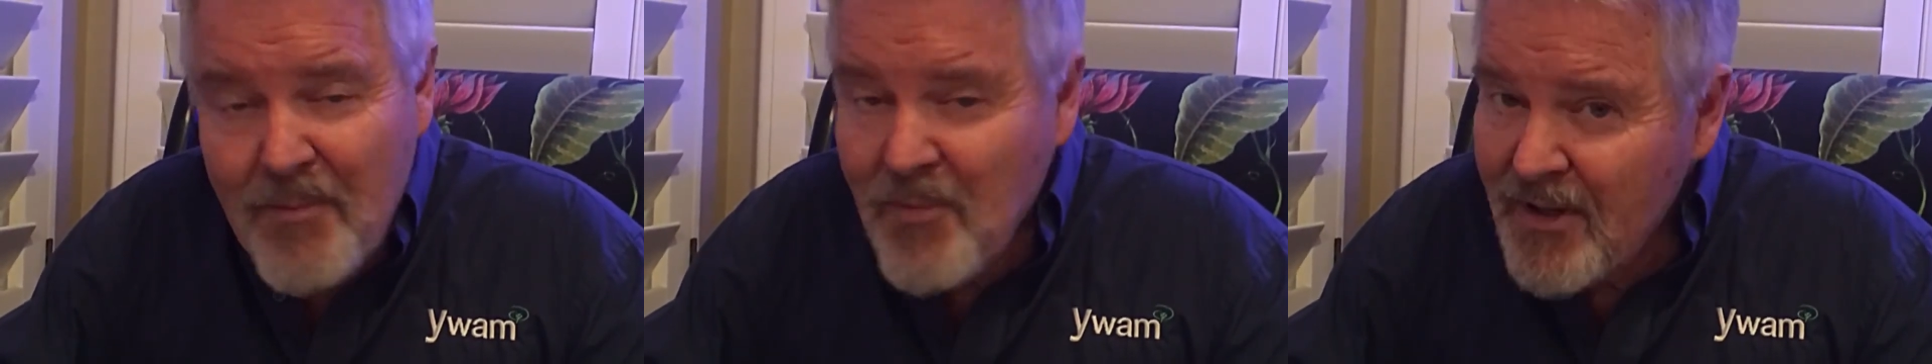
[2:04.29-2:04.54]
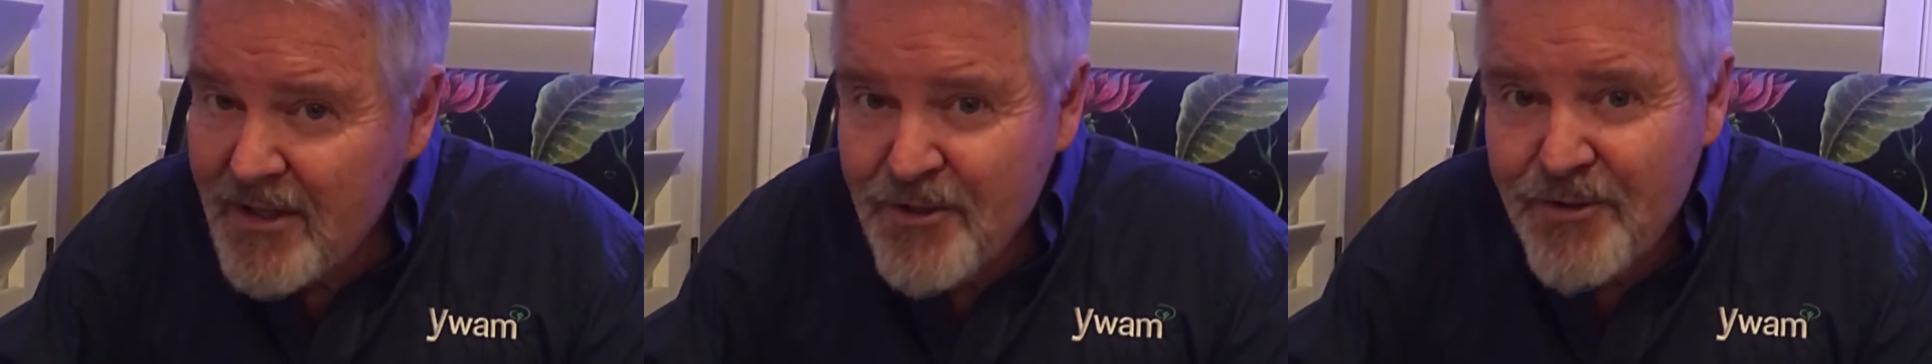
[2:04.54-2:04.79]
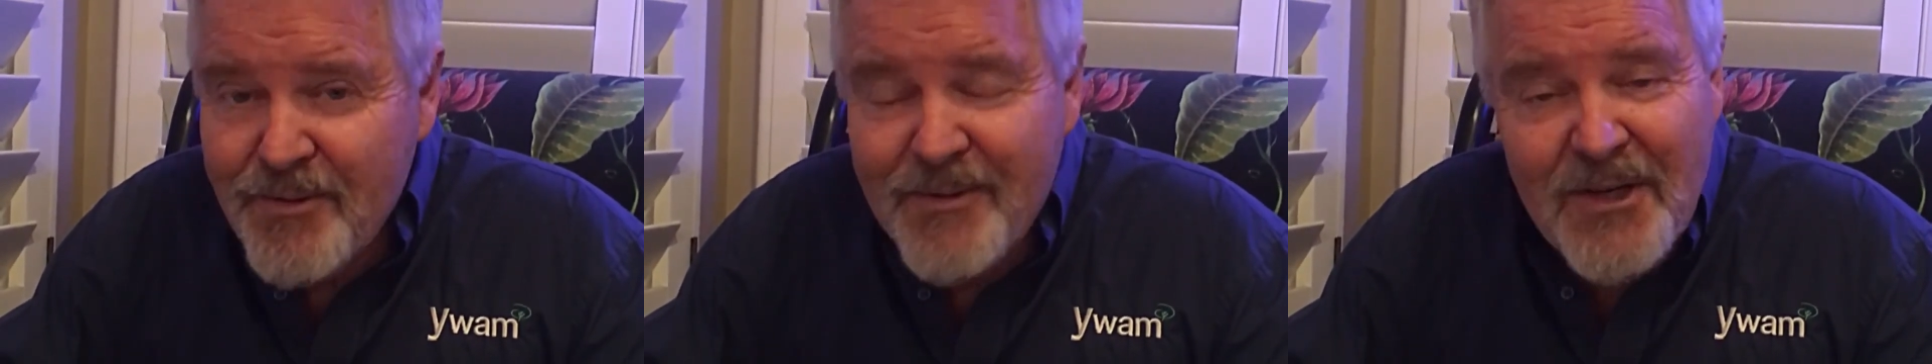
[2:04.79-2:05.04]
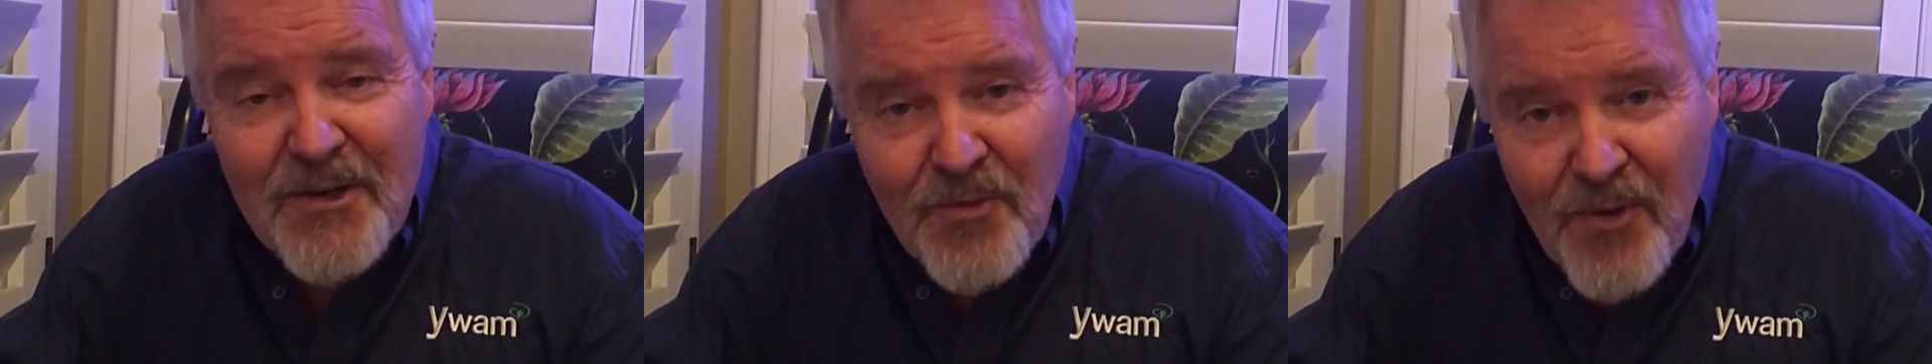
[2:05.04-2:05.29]
Bless you
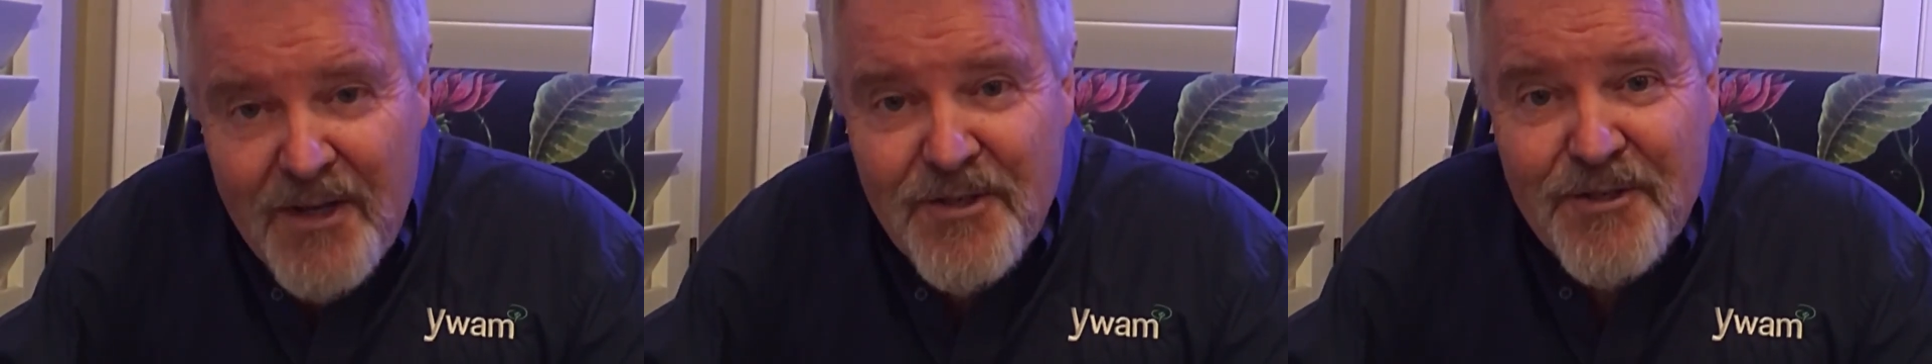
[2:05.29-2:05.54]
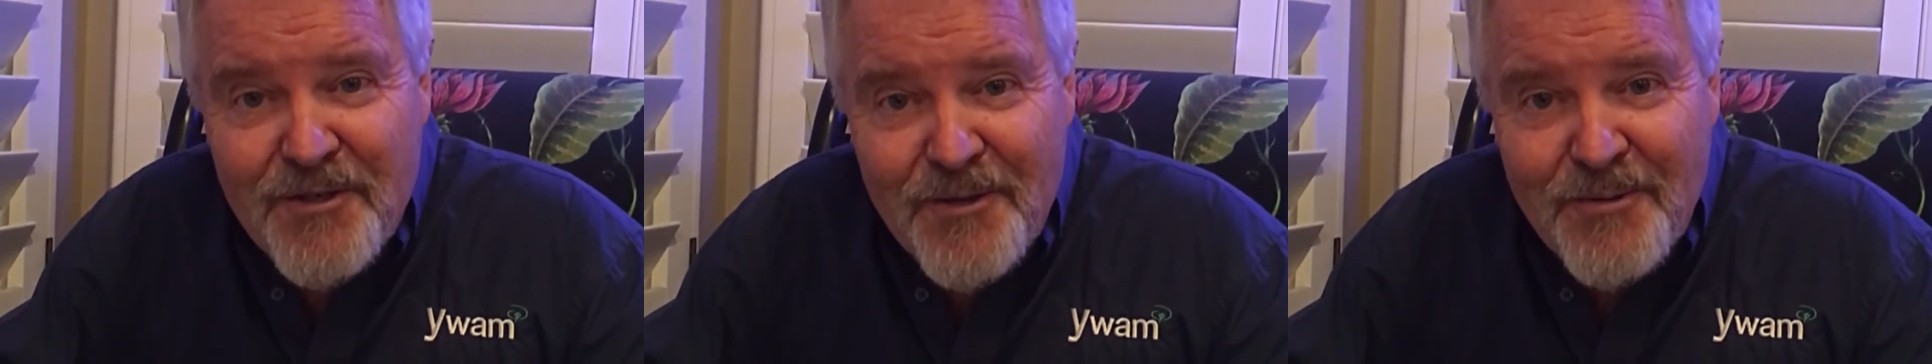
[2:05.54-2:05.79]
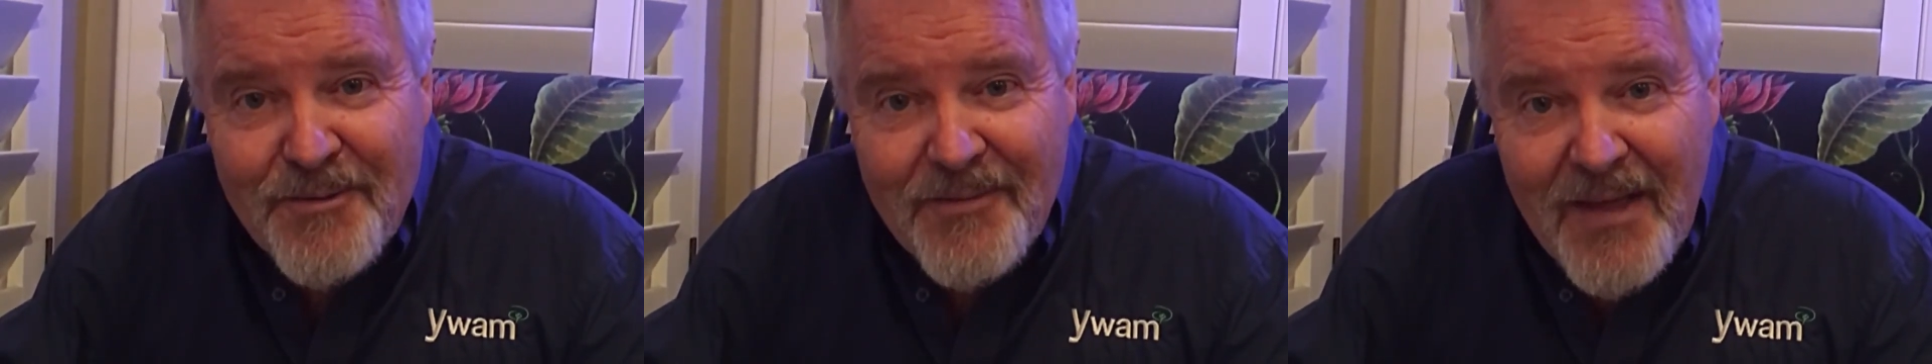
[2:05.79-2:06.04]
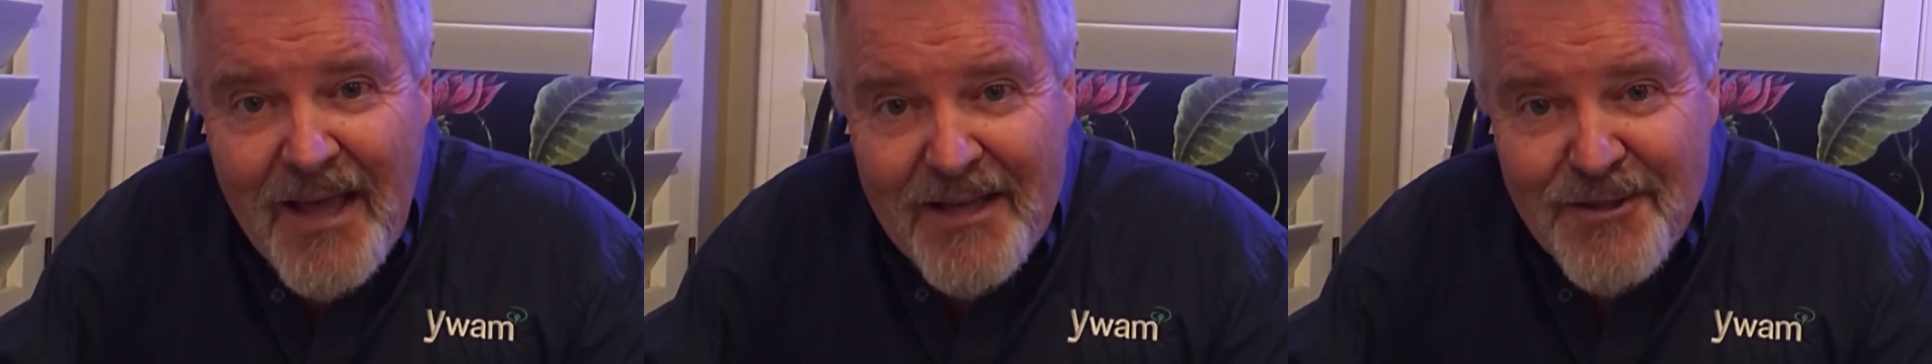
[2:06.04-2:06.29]
and grace to you
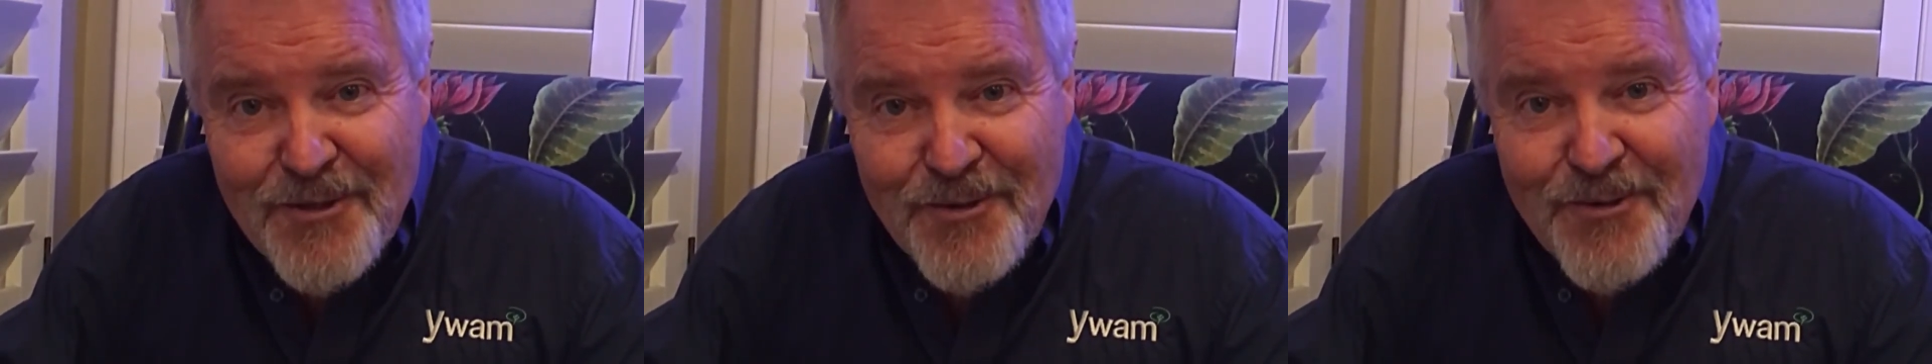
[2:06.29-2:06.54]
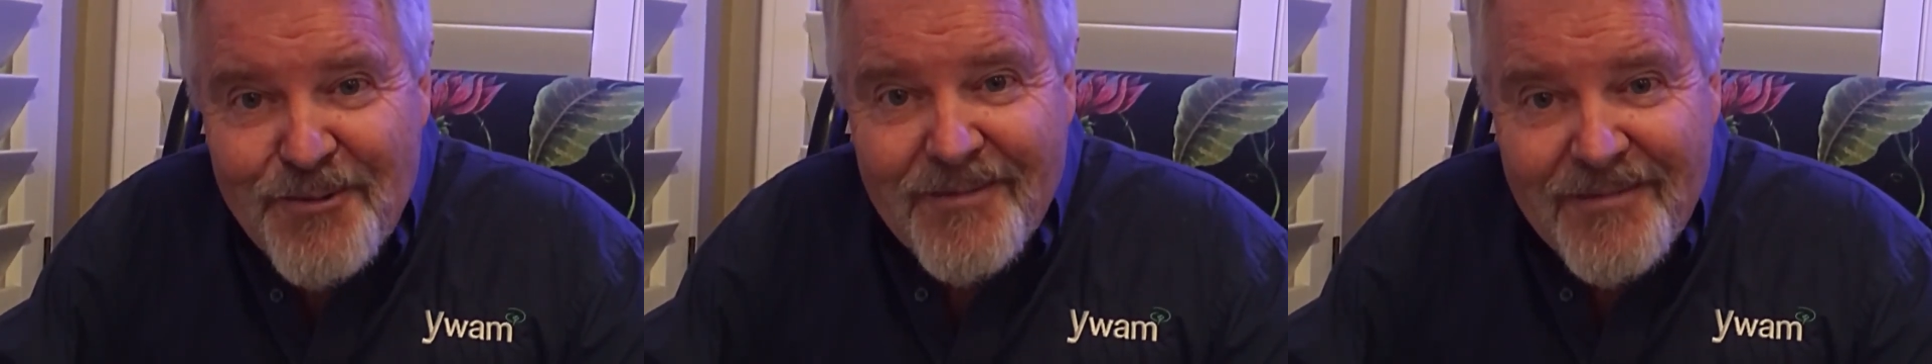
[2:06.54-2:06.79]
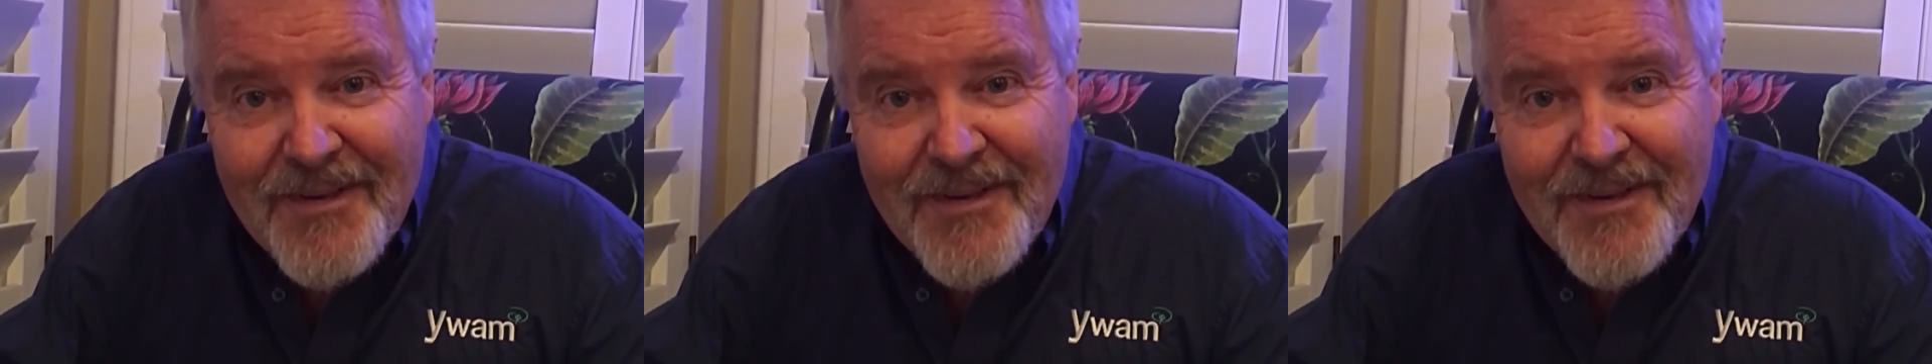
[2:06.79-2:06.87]
as you